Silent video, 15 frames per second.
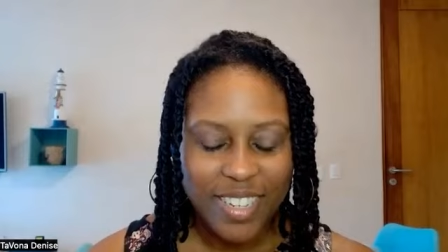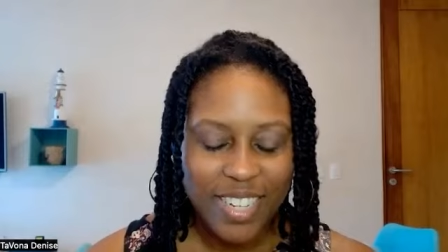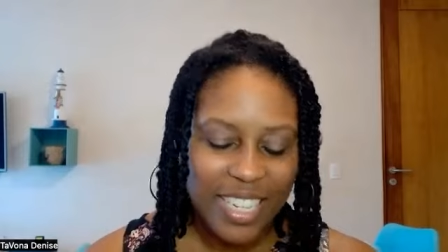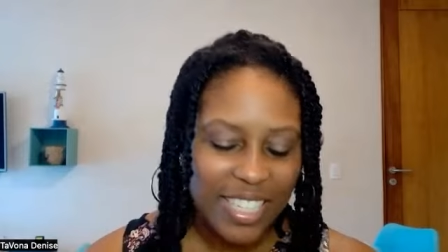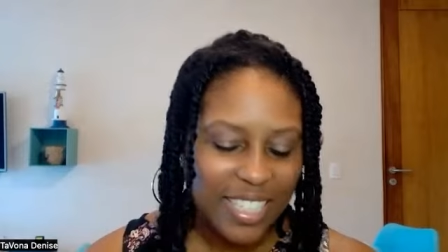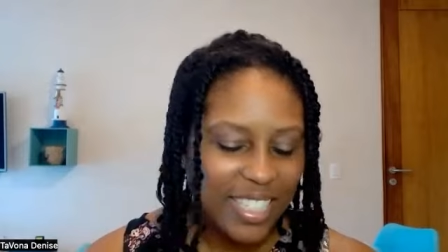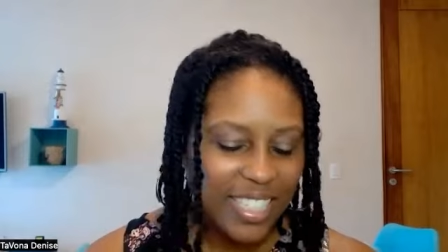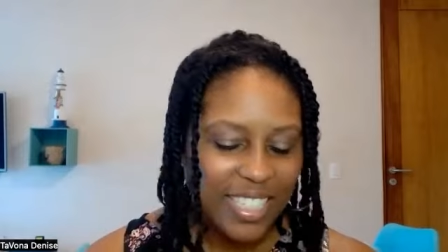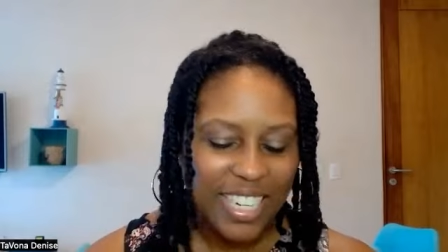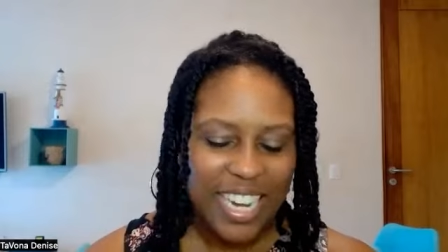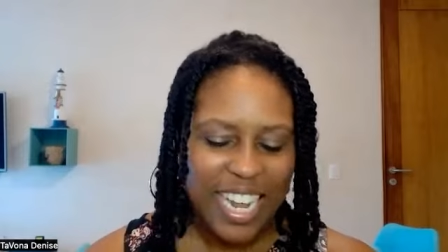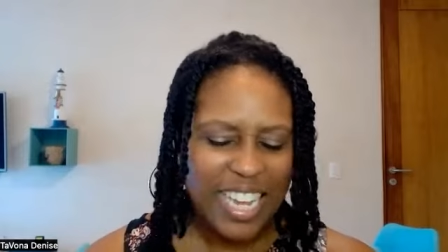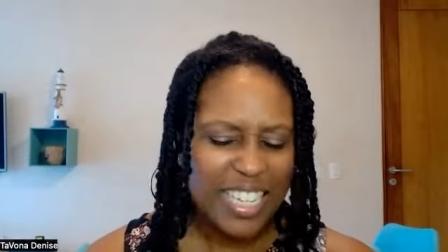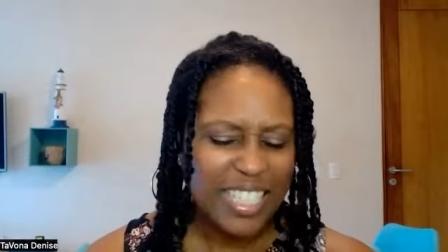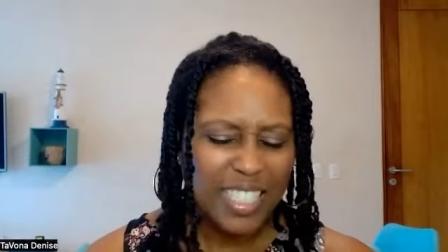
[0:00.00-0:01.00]
I guess this
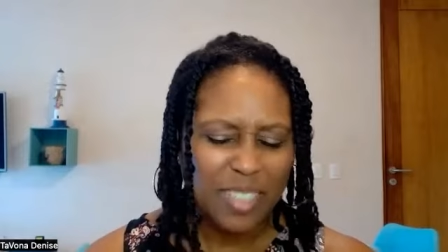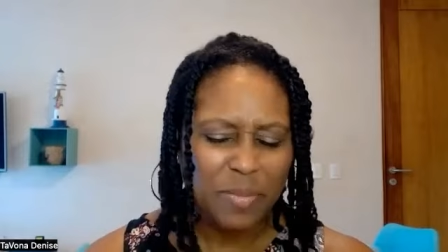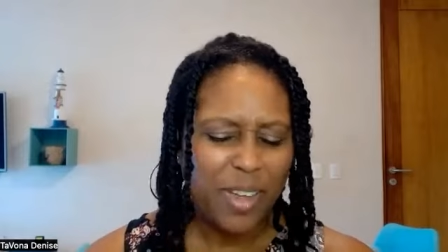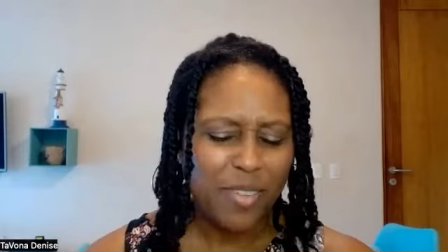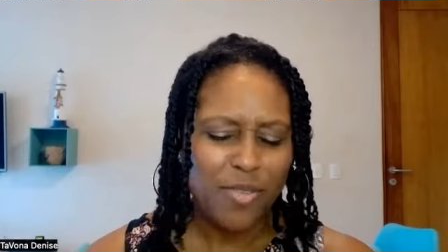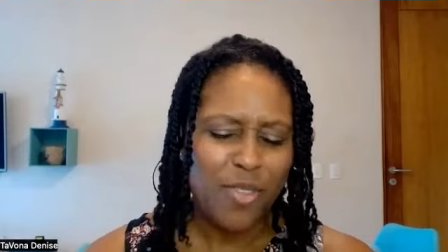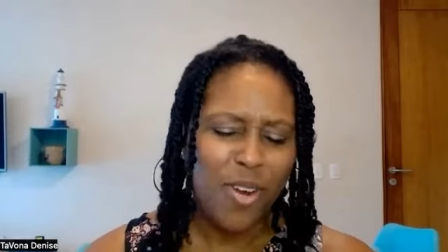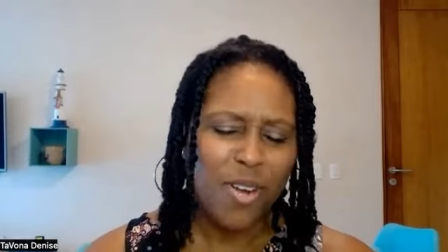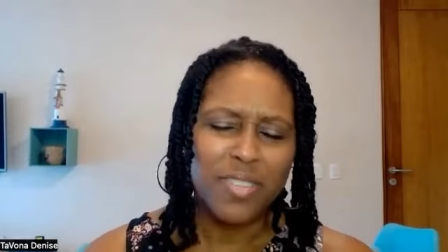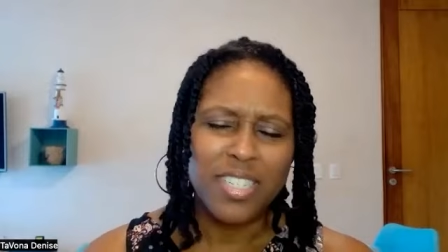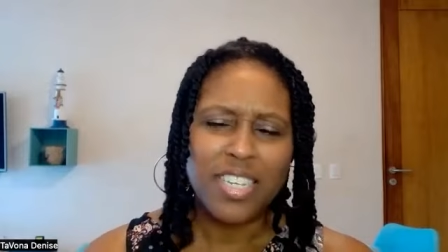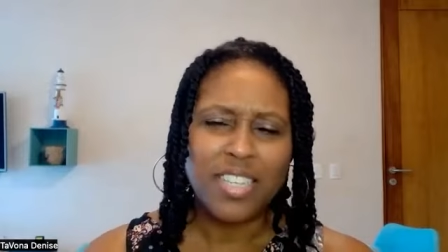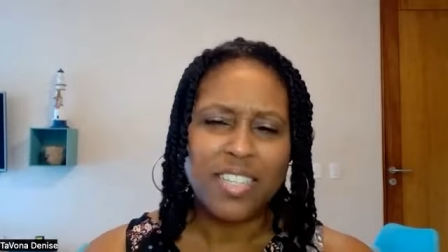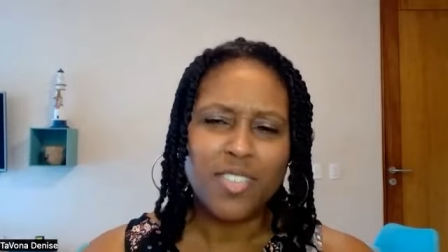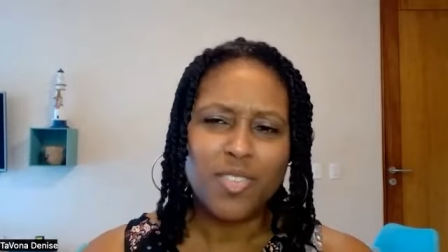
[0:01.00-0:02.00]
analogy metaphor, I
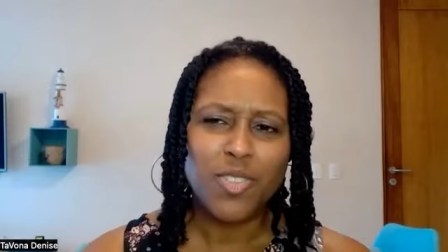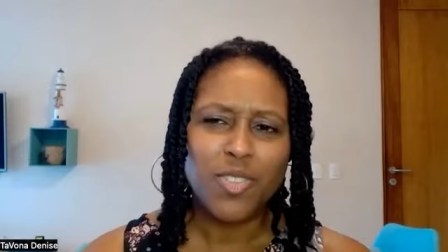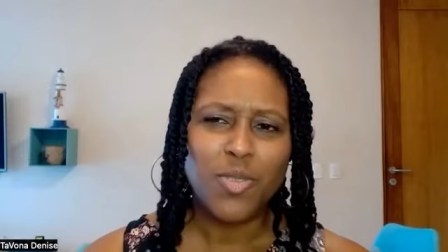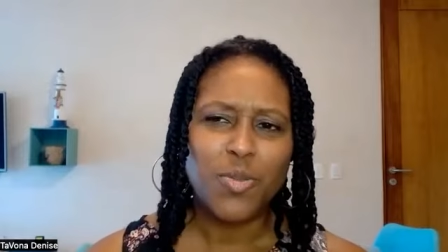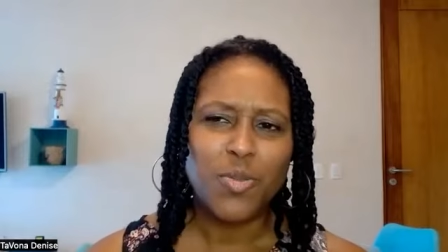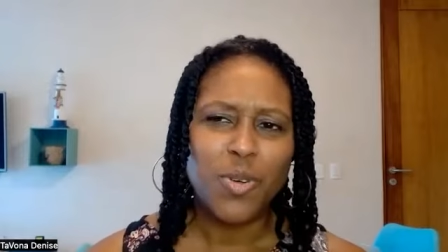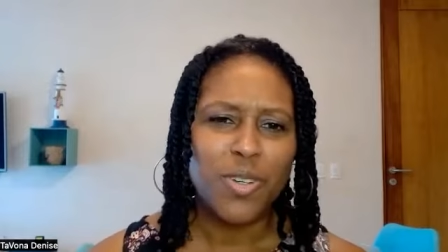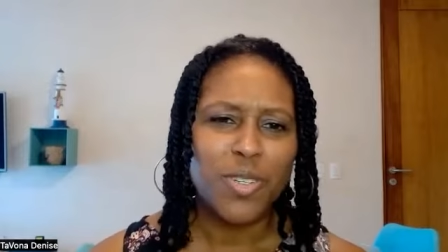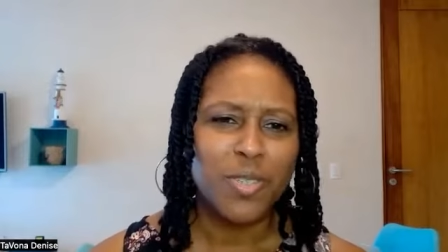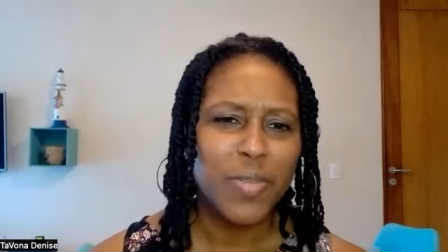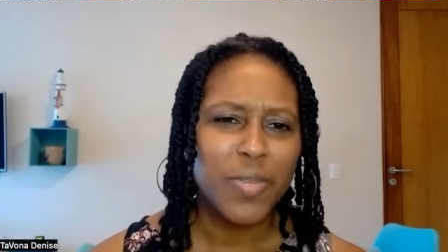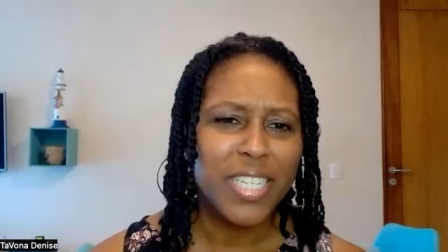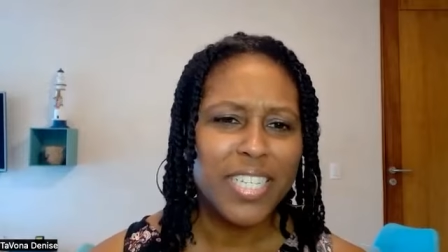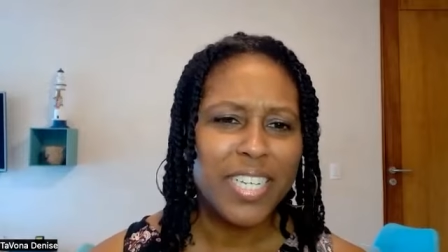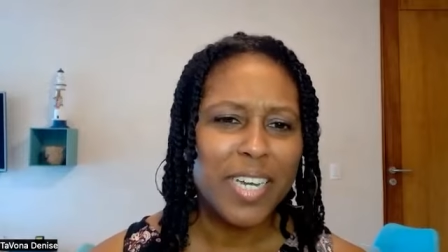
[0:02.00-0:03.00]
always get those two words
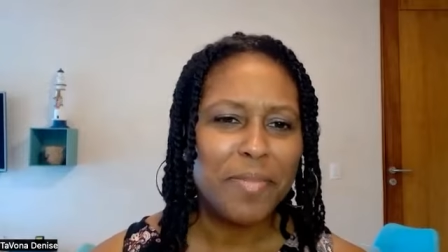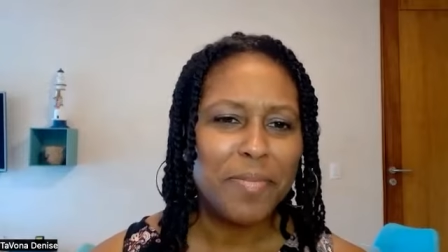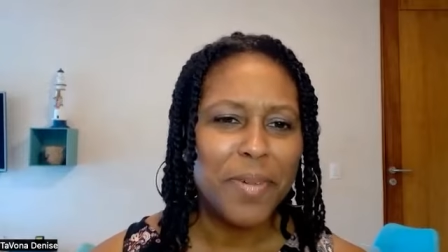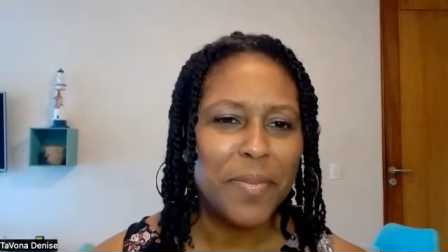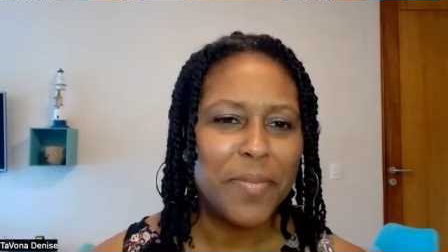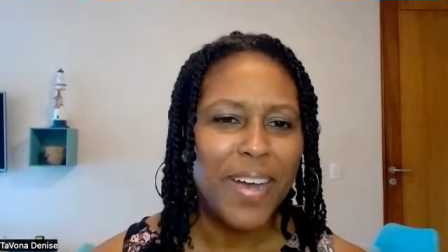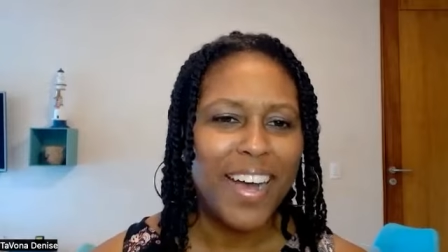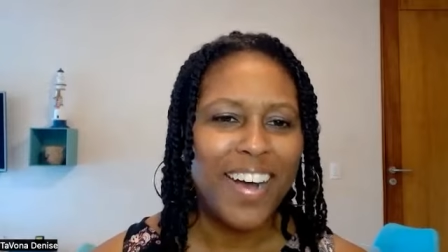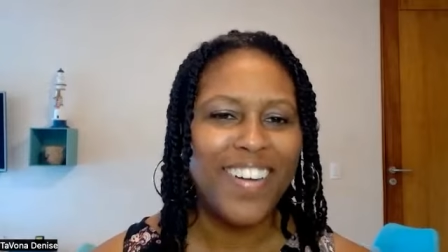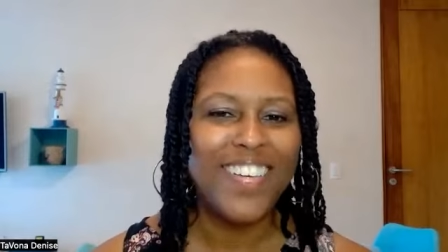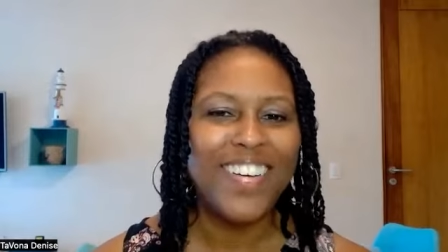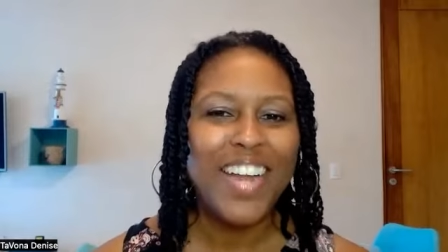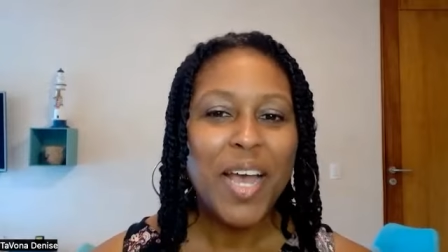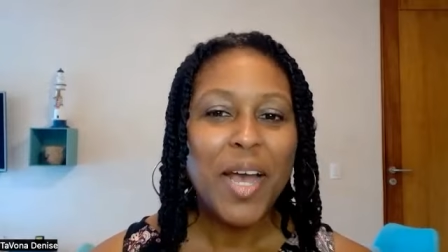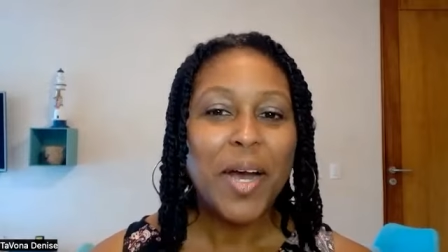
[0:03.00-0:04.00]
mixed up about